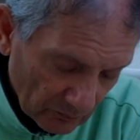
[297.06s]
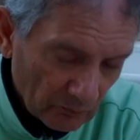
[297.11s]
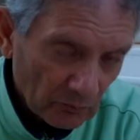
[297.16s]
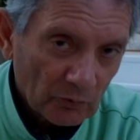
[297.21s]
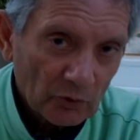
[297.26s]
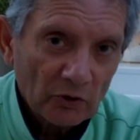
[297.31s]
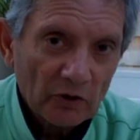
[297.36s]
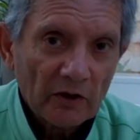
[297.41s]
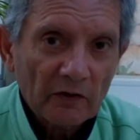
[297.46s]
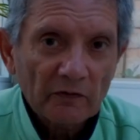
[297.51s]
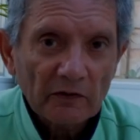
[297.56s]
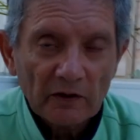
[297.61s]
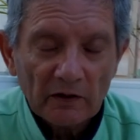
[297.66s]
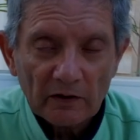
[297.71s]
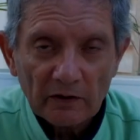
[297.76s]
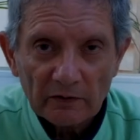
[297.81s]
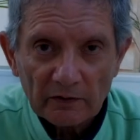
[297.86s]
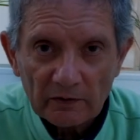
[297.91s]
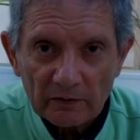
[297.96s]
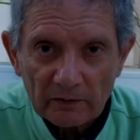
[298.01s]
You get the
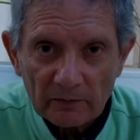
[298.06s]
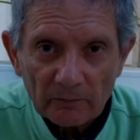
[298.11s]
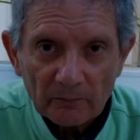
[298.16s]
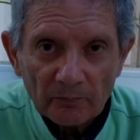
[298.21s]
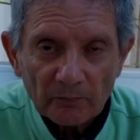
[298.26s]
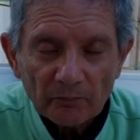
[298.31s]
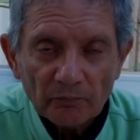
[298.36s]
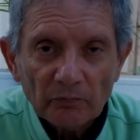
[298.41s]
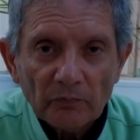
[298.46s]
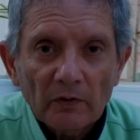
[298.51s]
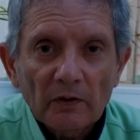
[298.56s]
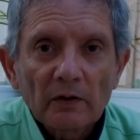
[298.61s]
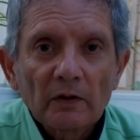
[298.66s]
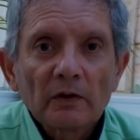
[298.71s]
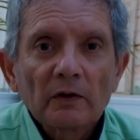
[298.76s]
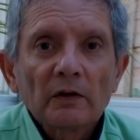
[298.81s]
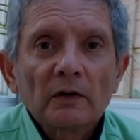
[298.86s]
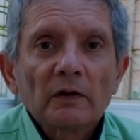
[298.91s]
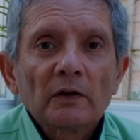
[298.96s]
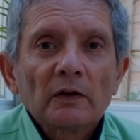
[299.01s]
idea.
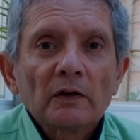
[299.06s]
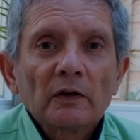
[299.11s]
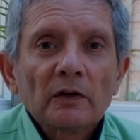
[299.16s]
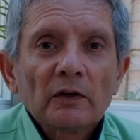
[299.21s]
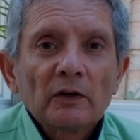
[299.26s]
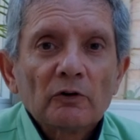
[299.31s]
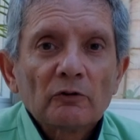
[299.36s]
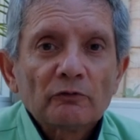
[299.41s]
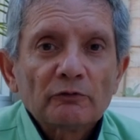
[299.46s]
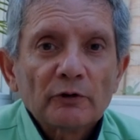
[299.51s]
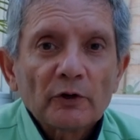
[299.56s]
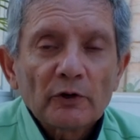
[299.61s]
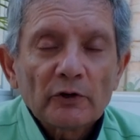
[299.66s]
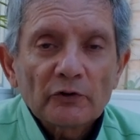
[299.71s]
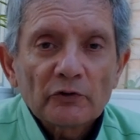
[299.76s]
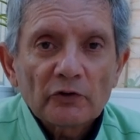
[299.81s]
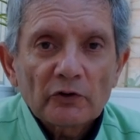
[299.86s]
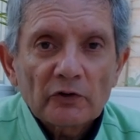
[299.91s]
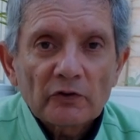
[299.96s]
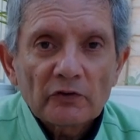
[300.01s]

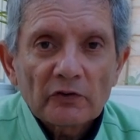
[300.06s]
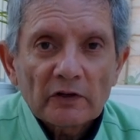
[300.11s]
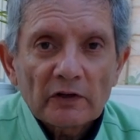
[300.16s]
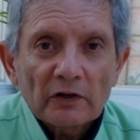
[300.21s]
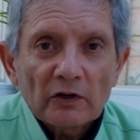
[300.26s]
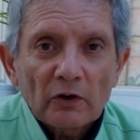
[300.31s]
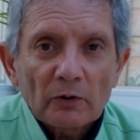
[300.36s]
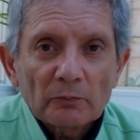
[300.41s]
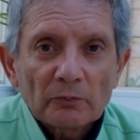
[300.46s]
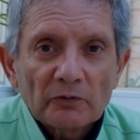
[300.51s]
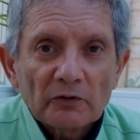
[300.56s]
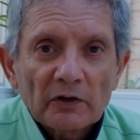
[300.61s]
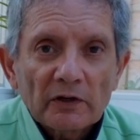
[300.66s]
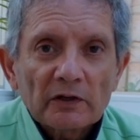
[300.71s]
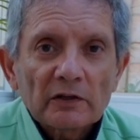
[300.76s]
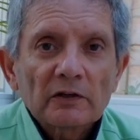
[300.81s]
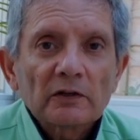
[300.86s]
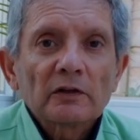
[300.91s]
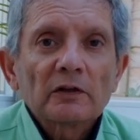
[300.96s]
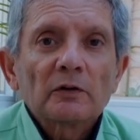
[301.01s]
Focus on a single
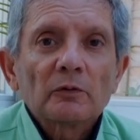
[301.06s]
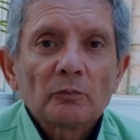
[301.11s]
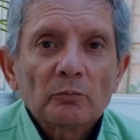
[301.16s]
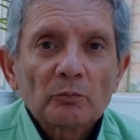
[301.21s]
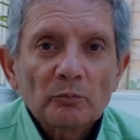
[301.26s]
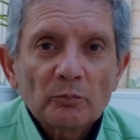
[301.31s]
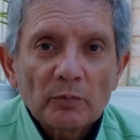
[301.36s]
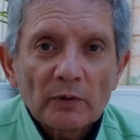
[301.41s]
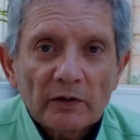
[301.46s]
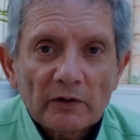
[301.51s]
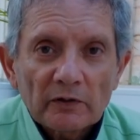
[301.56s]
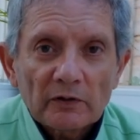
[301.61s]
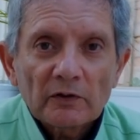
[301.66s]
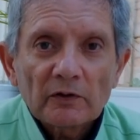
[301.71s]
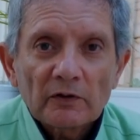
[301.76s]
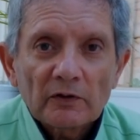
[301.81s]
object, but